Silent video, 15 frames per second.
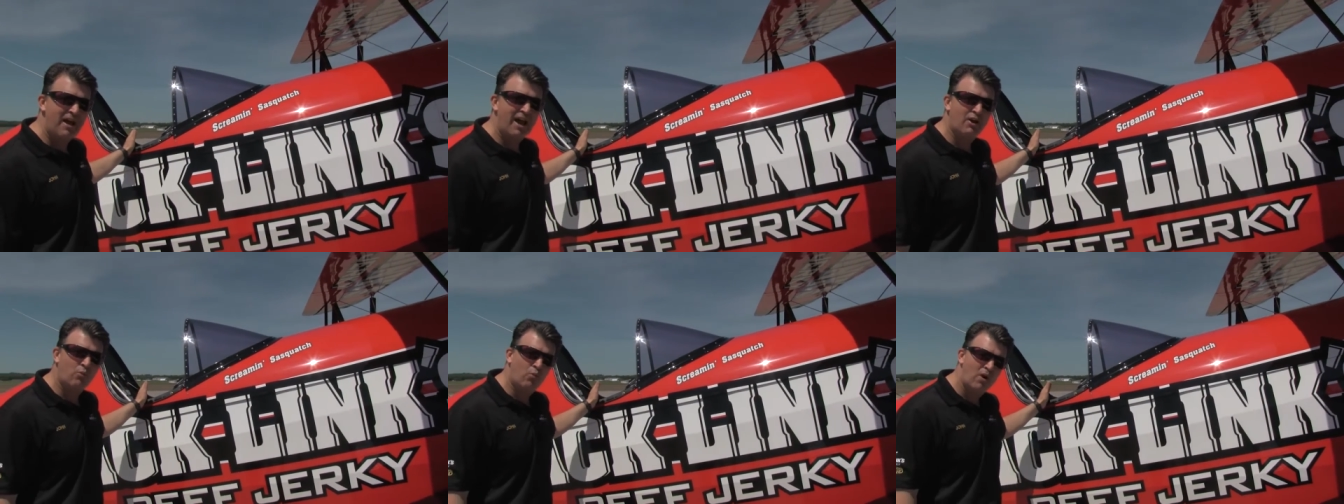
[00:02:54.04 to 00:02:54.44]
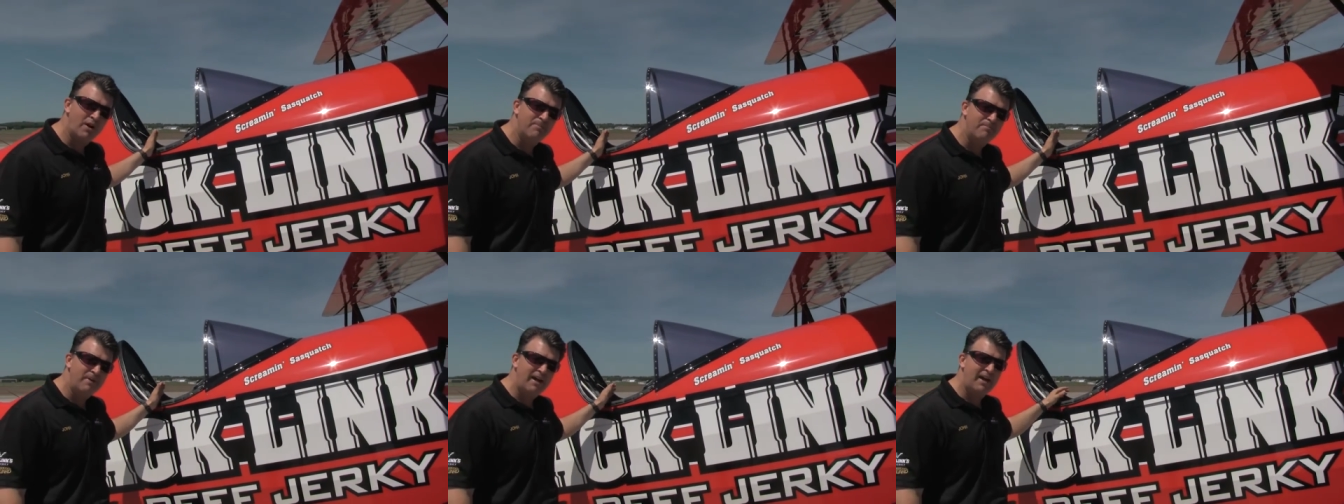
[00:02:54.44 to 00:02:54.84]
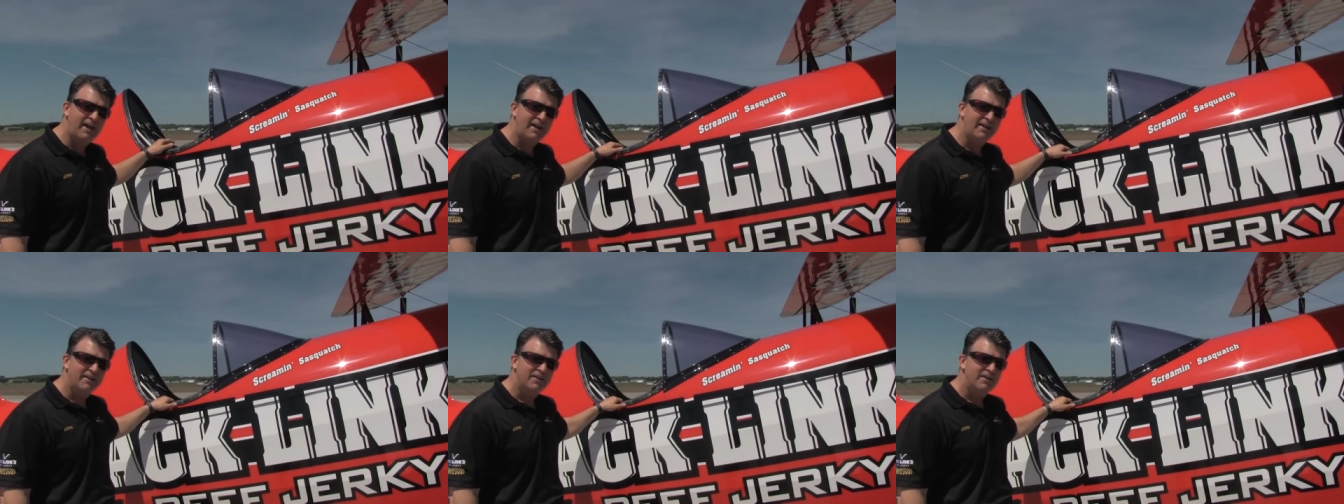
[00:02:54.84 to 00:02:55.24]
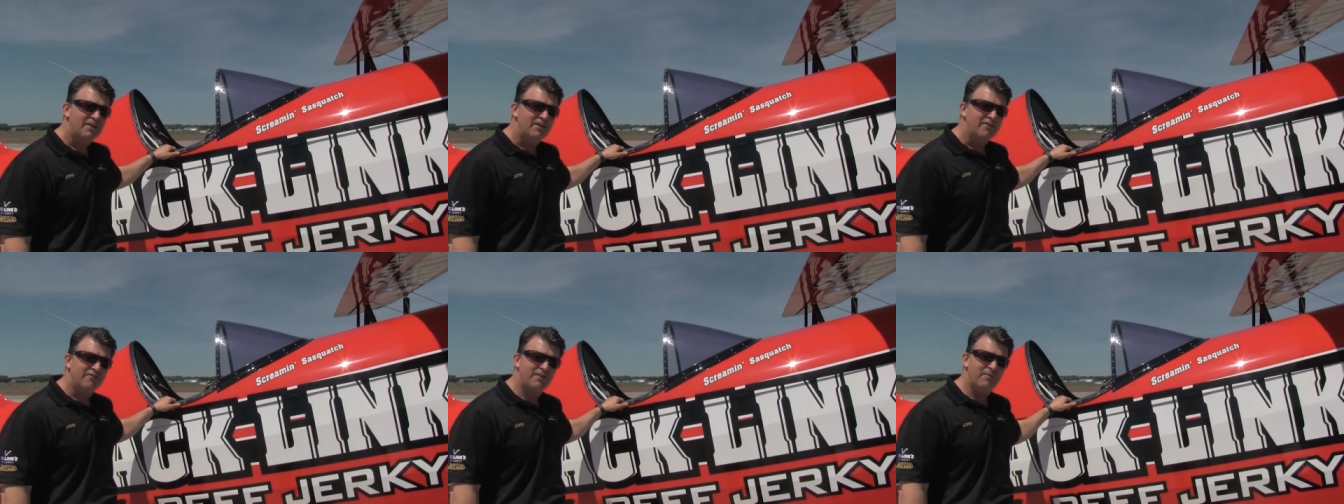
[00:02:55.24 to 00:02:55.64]
back one bay
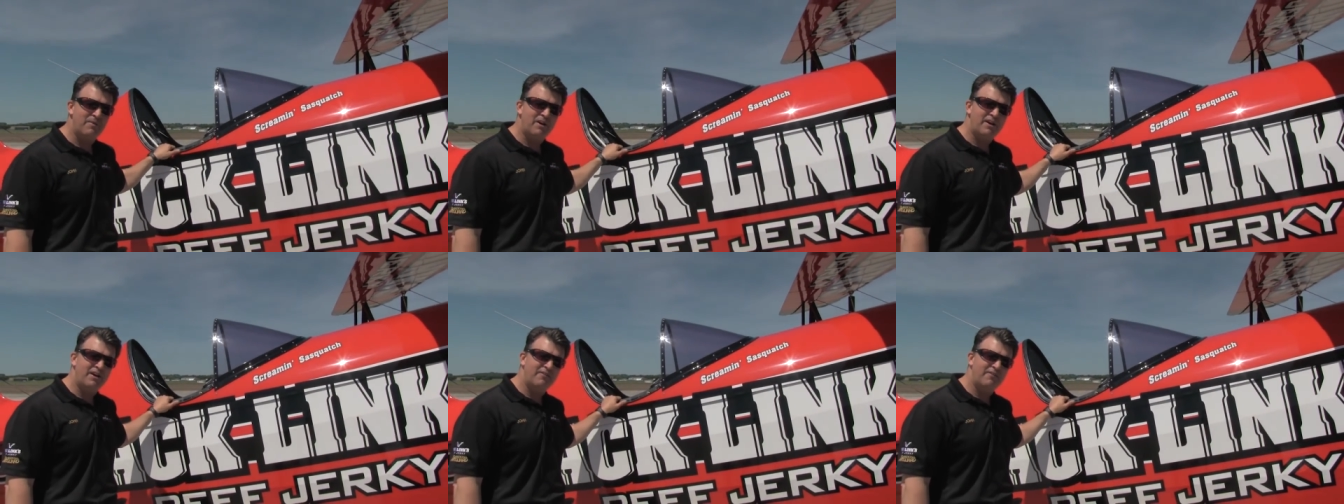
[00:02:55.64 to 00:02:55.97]
from a,